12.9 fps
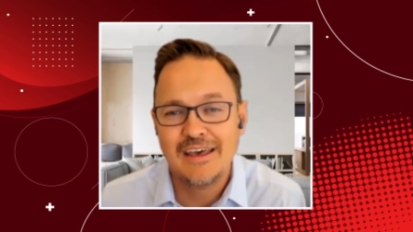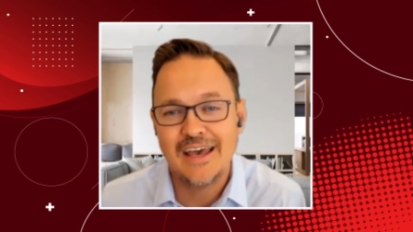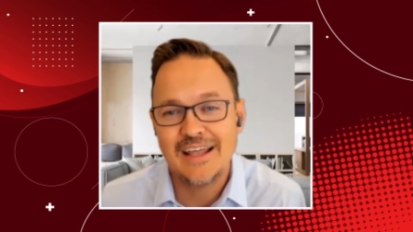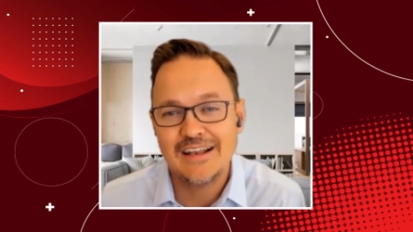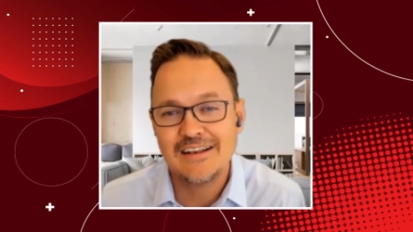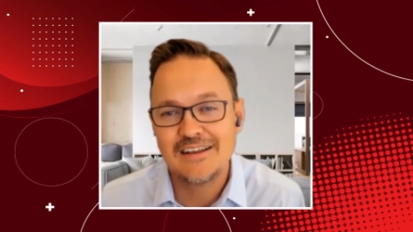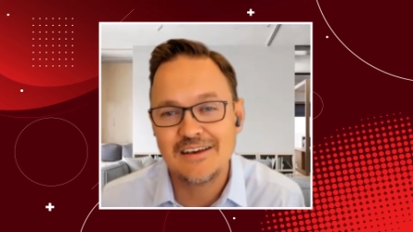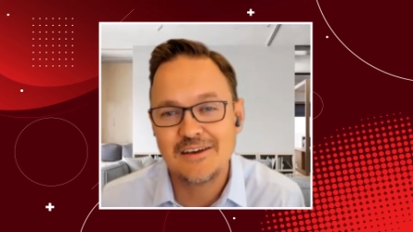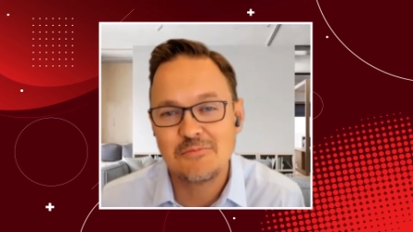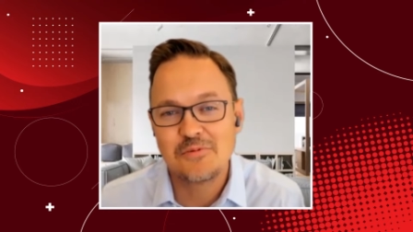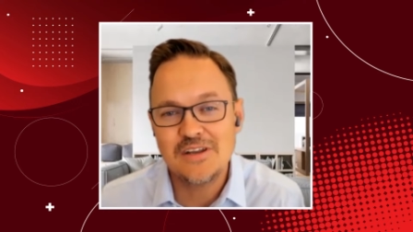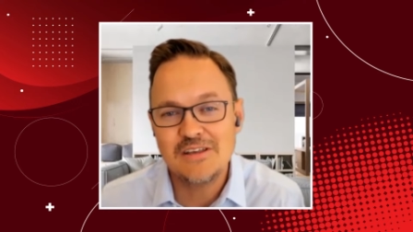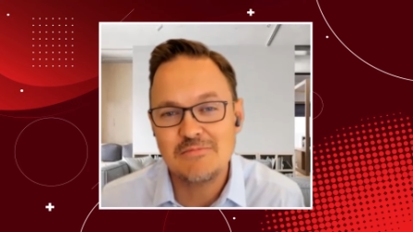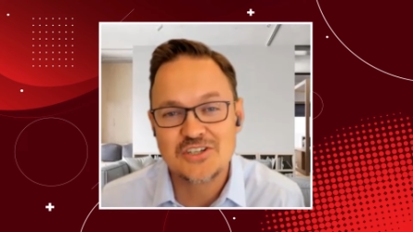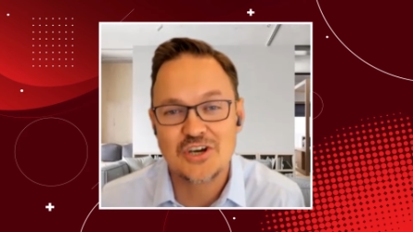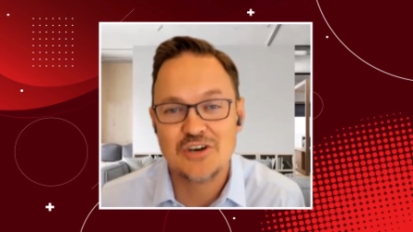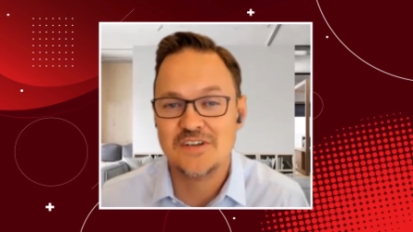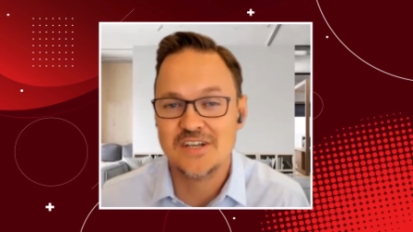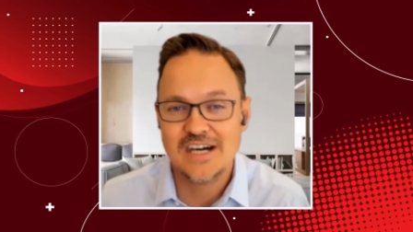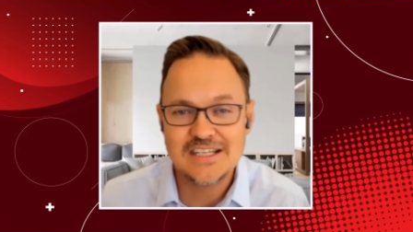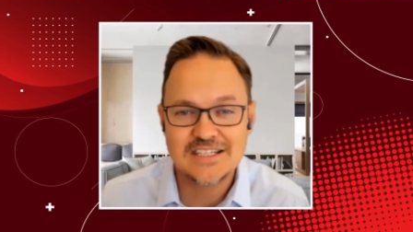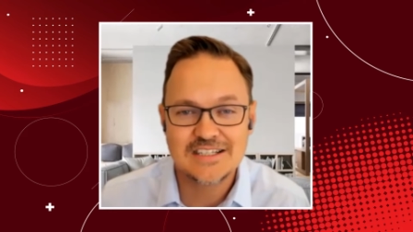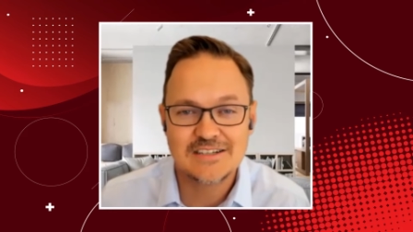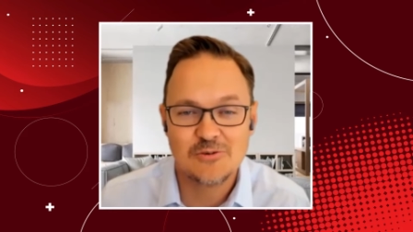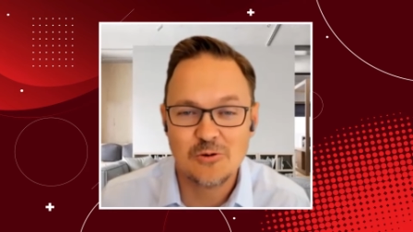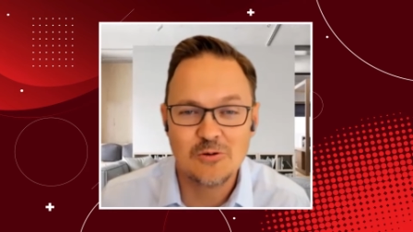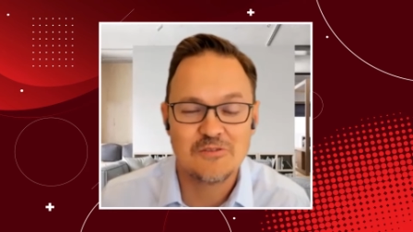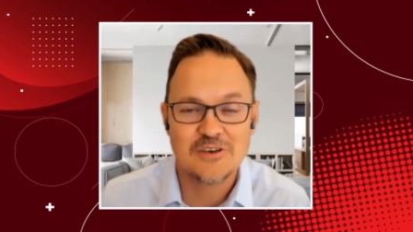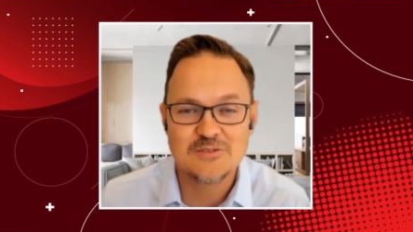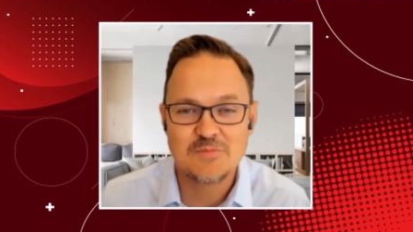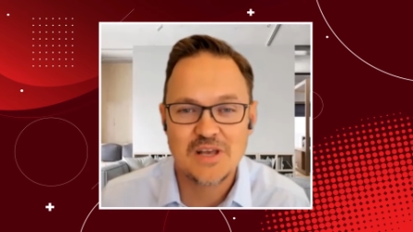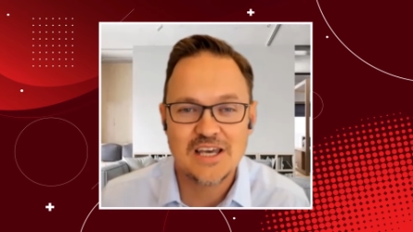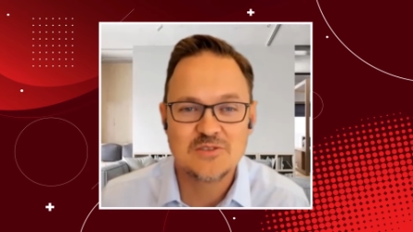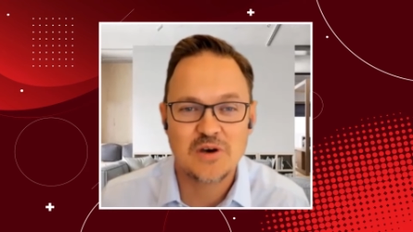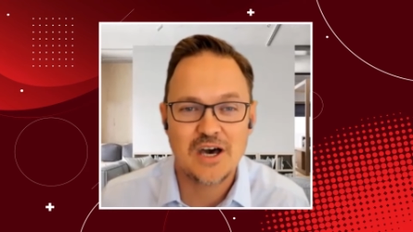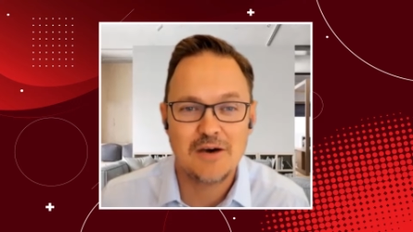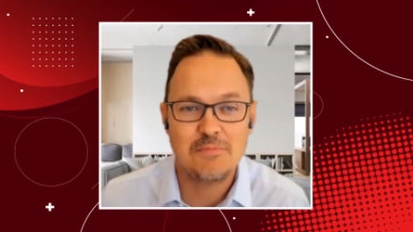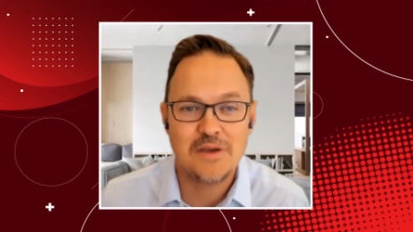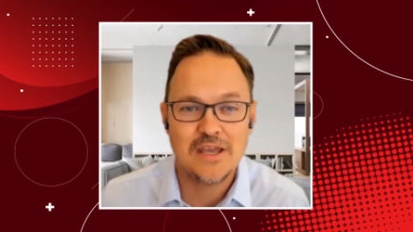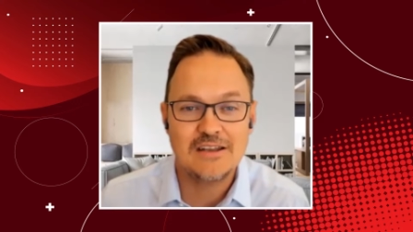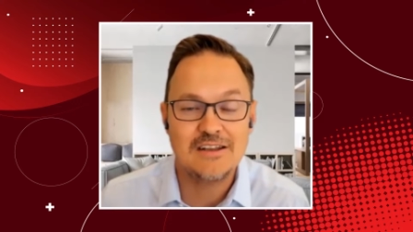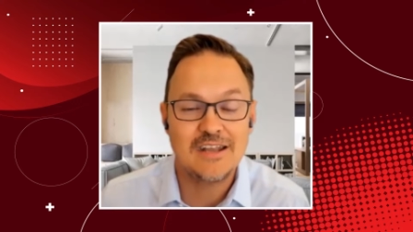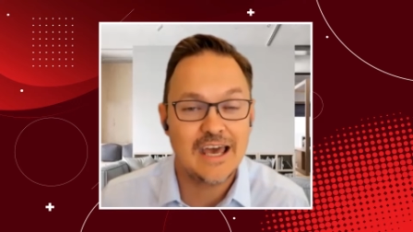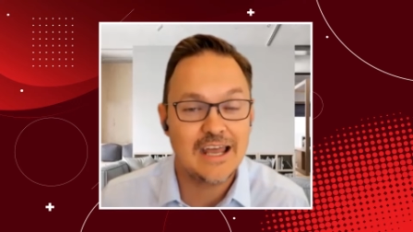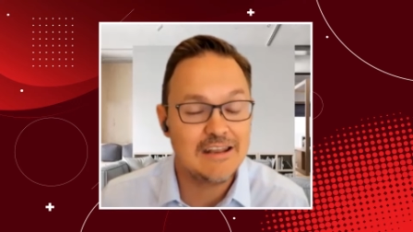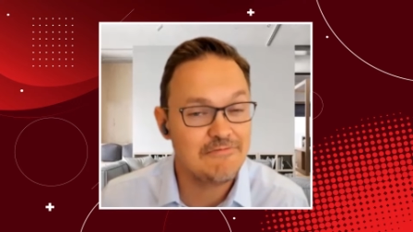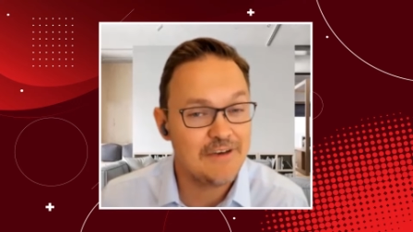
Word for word: and uh, pretty much overnight, all of those plans were upended and,